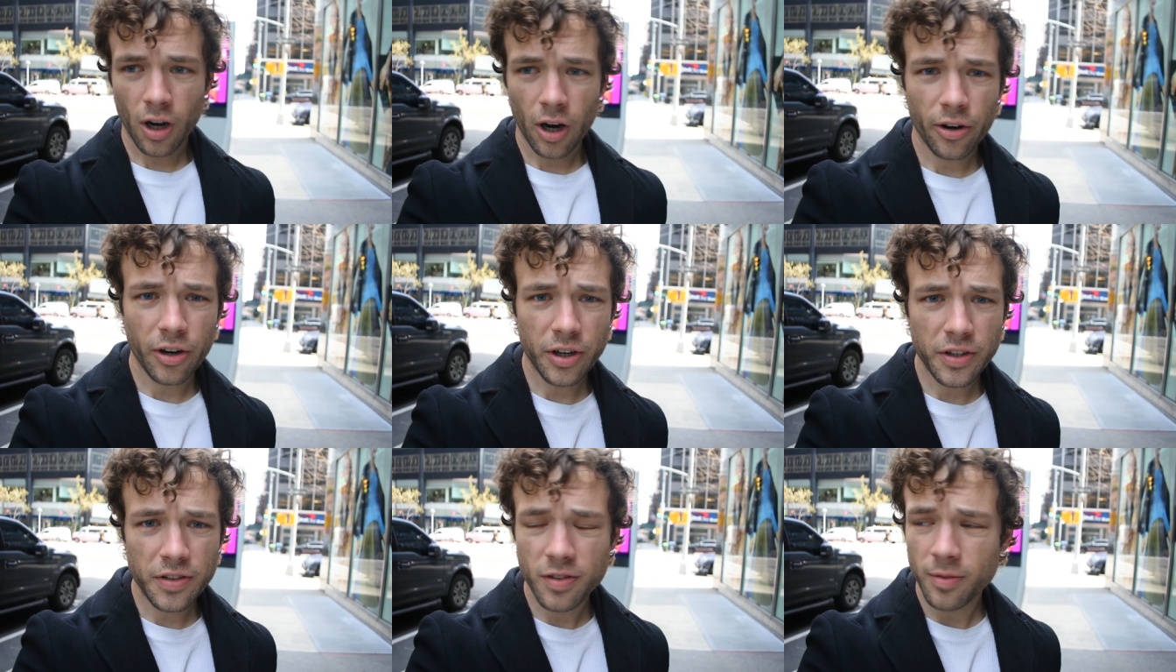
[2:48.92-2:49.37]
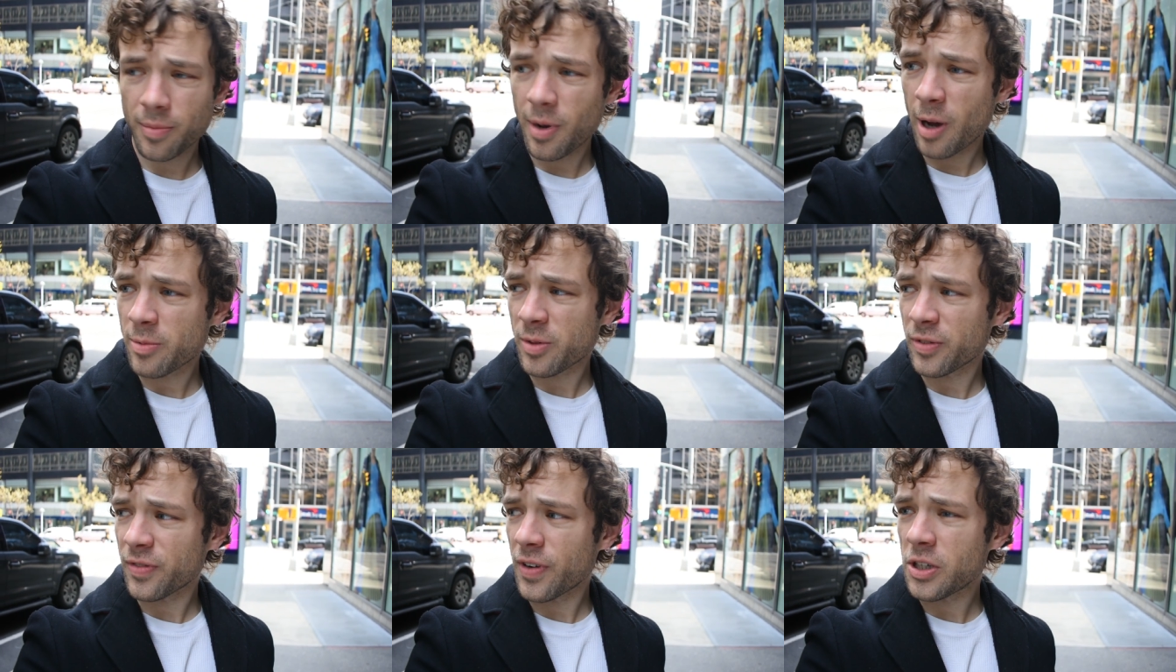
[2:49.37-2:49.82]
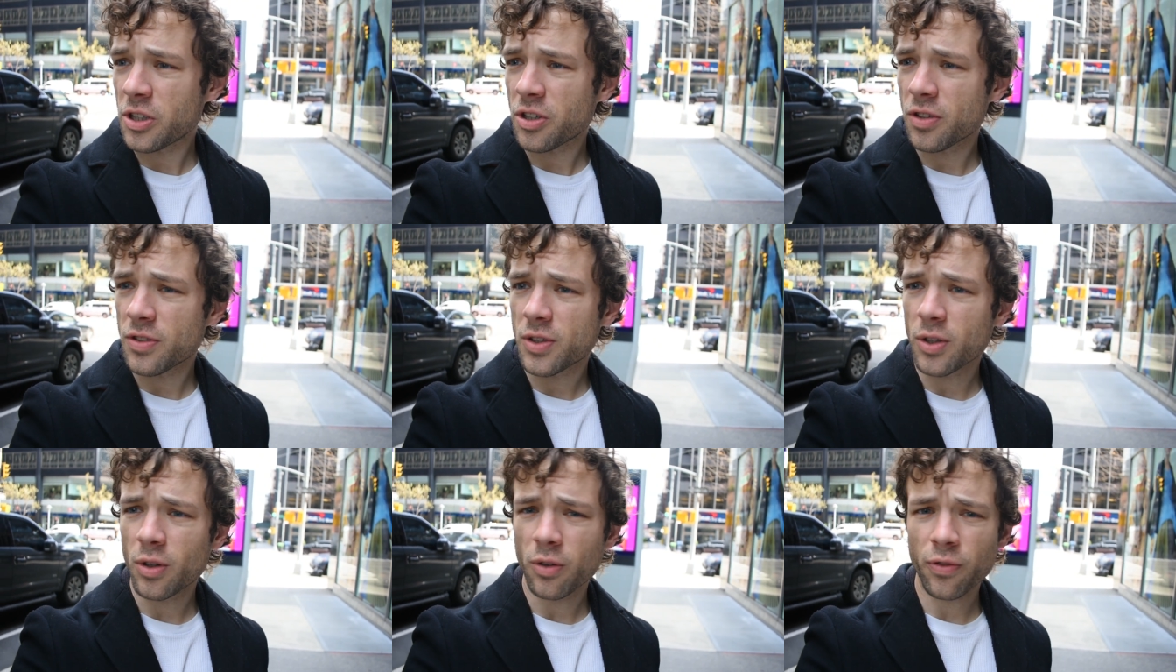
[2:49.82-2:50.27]
Alright, some
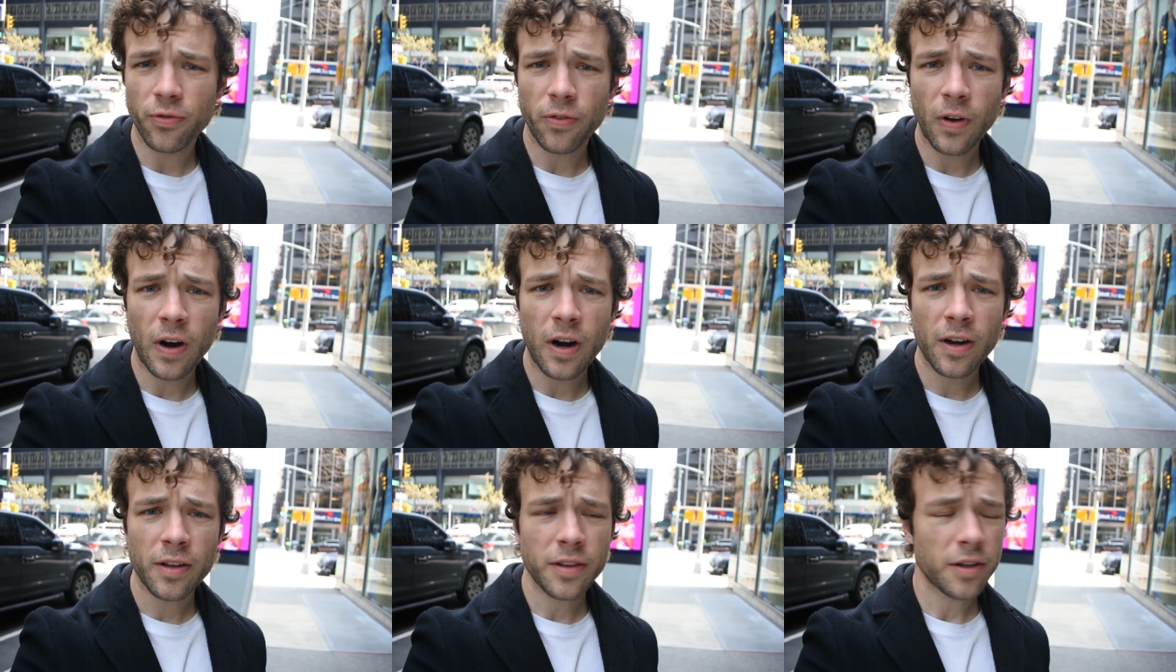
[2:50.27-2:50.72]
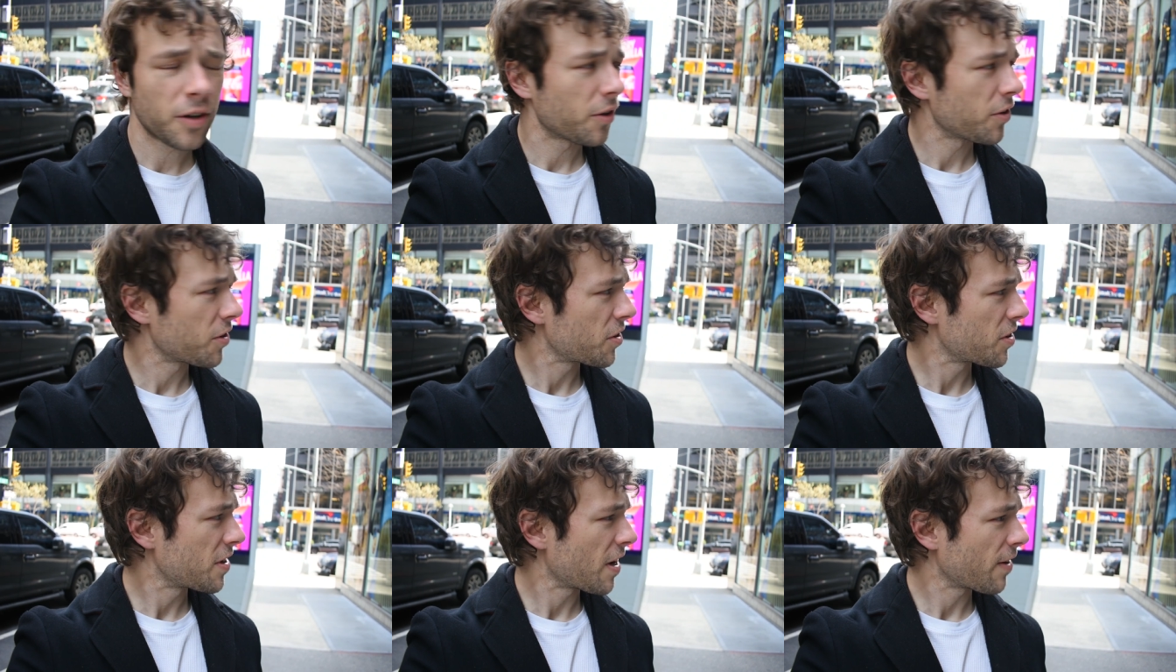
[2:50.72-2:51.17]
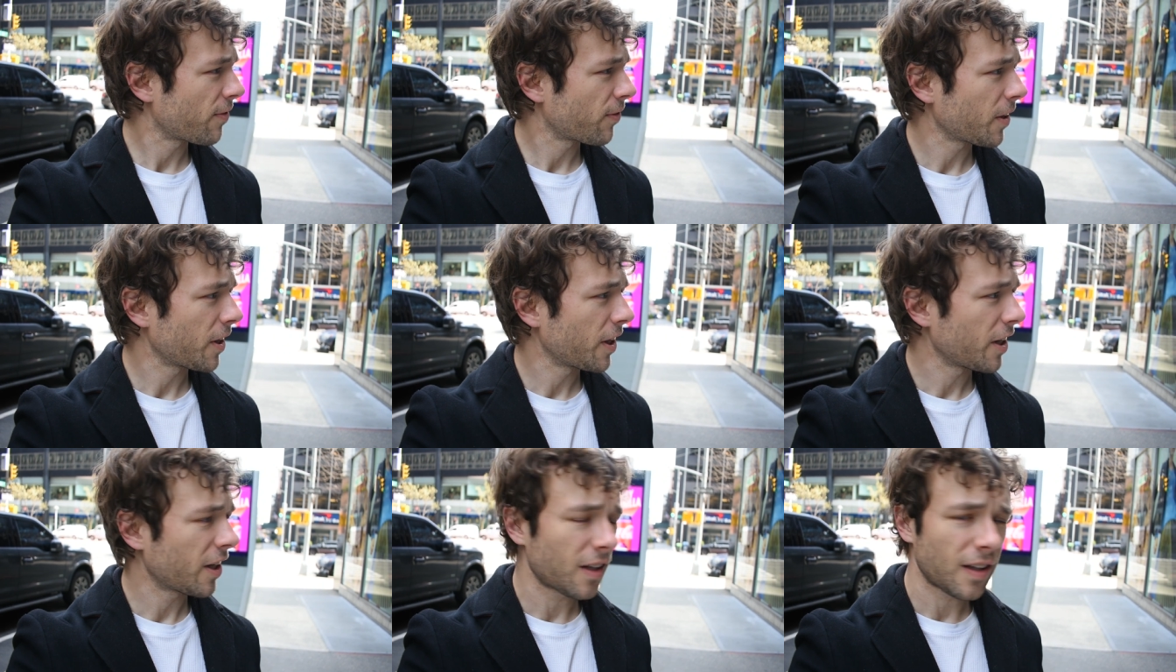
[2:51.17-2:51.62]
observations so far. There's
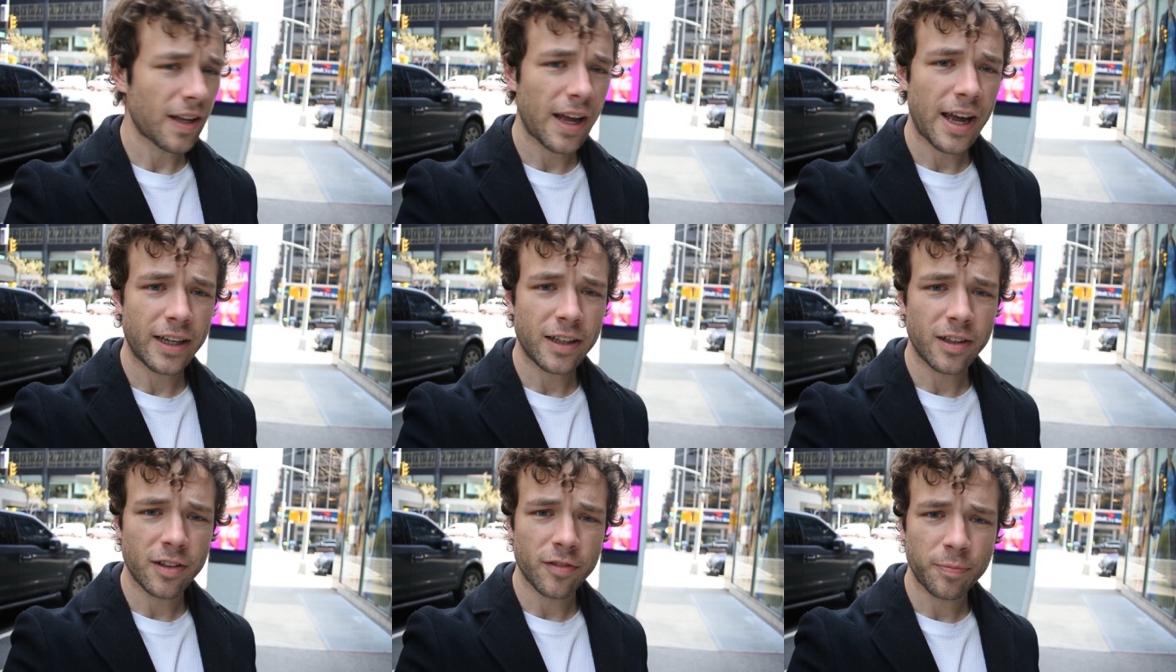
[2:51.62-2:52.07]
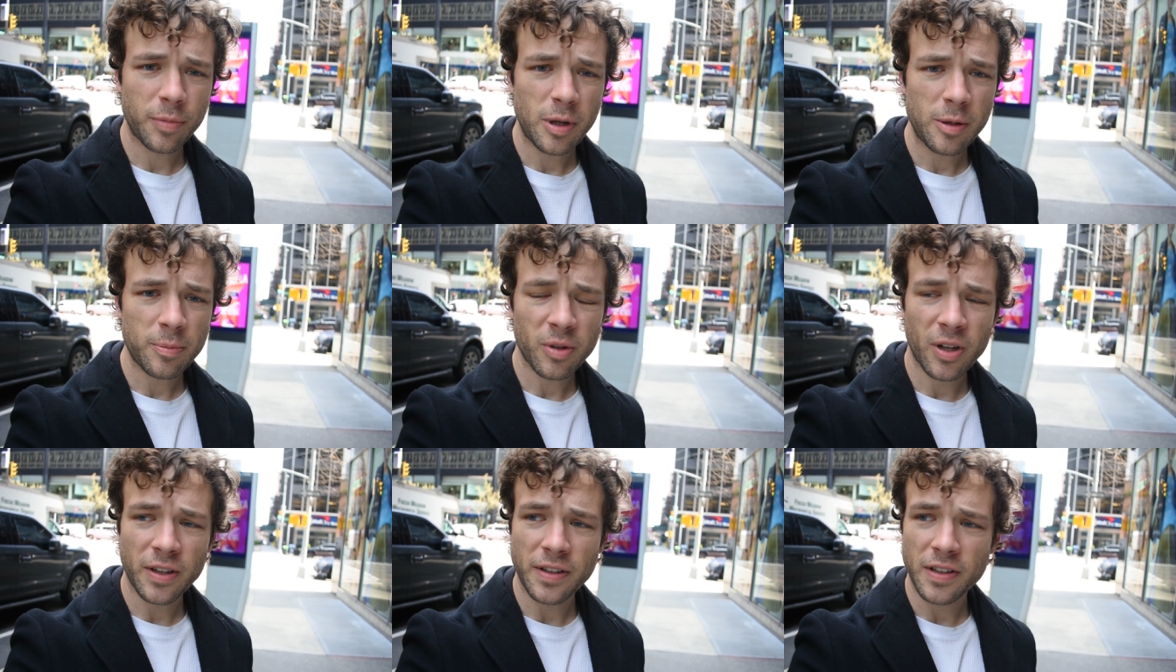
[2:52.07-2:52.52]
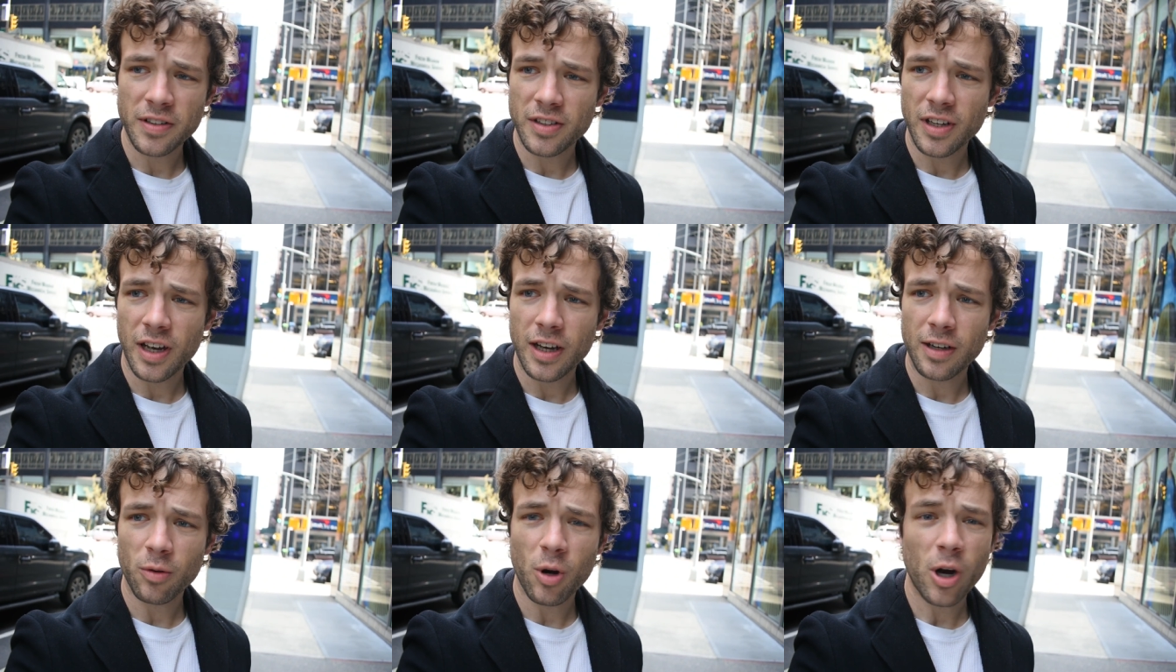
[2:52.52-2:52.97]
definitely a lack of people on the
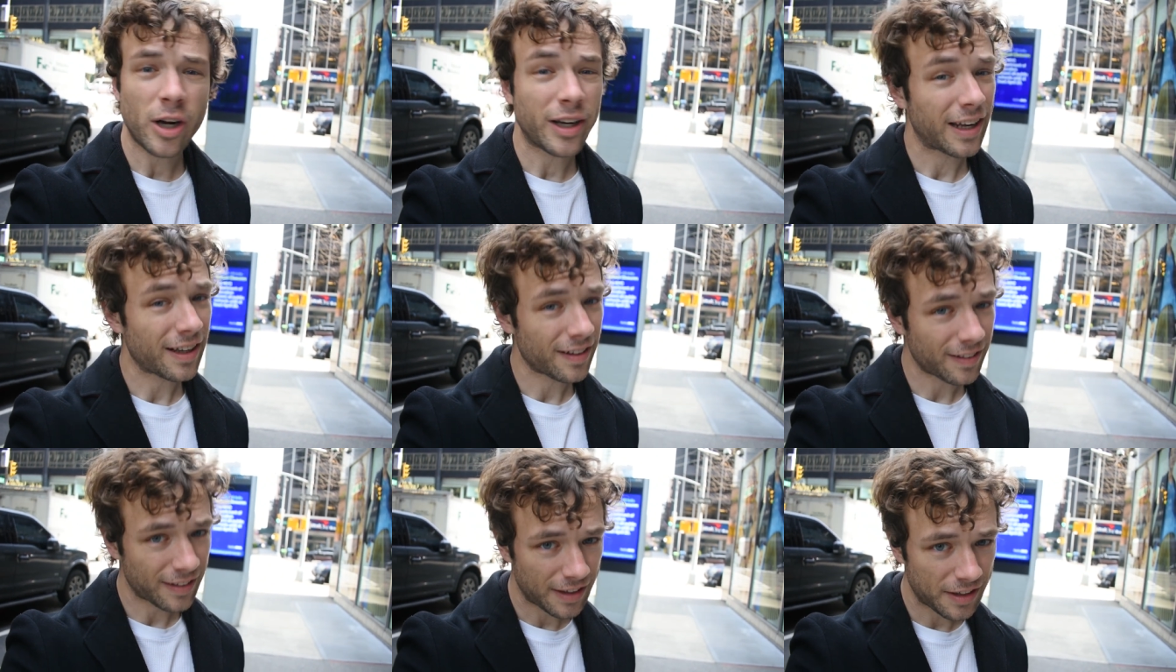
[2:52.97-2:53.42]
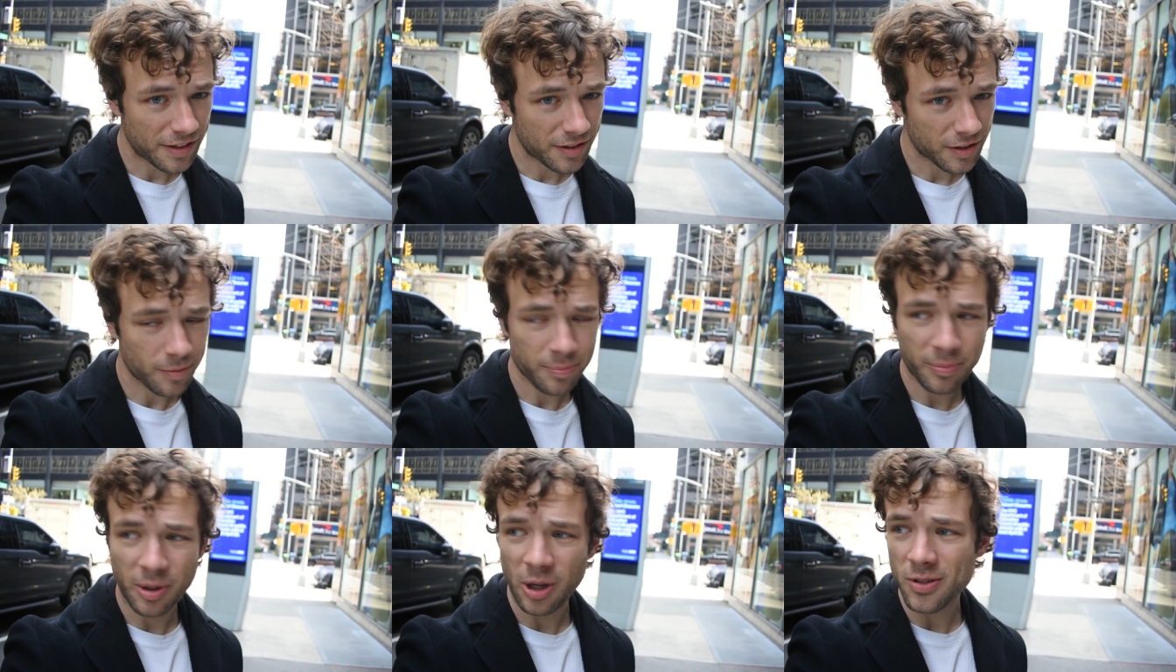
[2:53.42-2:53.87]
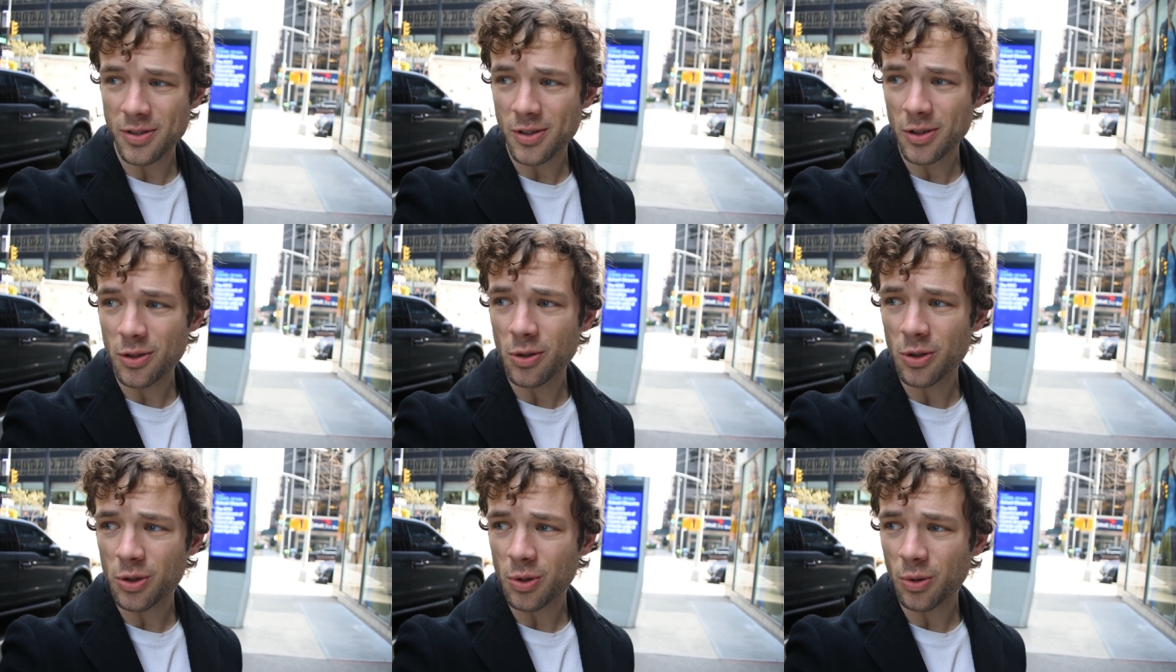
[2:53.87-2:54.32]
sidewalk, at least compared to
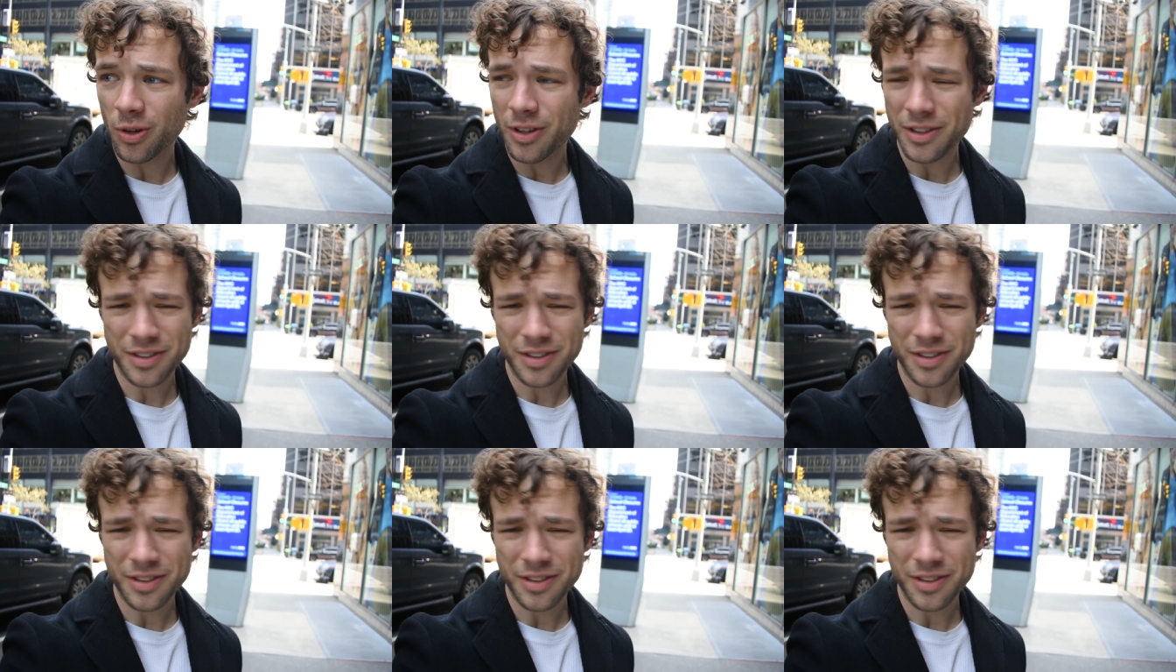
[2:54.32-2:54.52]
usual.